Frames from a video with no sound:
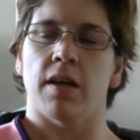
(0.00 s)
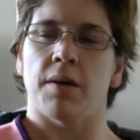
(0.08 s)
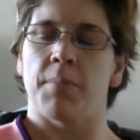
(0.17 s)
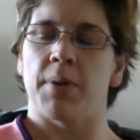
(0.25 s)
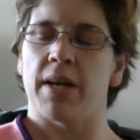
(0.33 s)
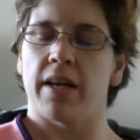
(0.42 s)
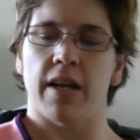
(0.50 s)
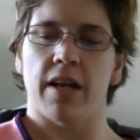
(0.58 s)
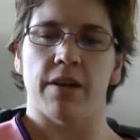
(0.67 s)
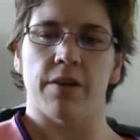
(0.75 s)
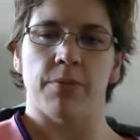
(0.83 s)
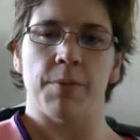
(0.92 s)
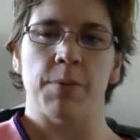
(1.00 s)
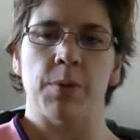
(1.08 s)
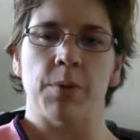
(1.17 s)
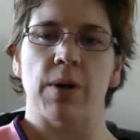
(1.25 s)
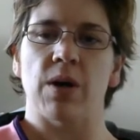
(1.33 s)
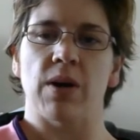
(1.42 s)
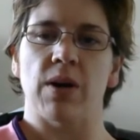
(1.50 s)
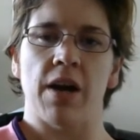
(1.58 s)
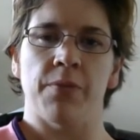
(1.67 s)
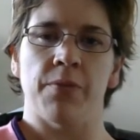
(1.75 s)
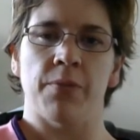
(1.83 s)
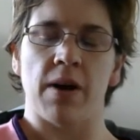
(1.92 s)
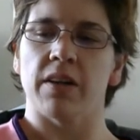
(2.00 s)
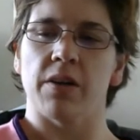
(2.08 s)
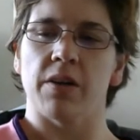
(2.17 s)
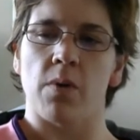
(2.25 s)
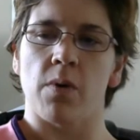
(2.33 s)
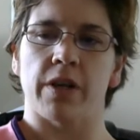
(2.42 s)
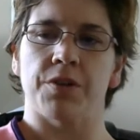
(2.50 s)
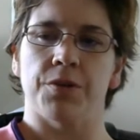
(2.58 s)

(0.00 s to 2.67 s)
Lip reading: being the end of February, I finally wanted